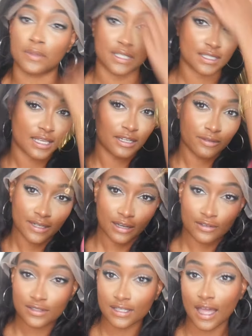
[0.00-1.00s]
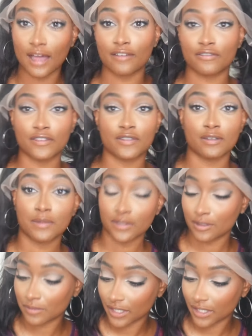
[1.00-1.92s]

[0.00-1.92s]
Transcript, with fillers: does anyone else have 50 million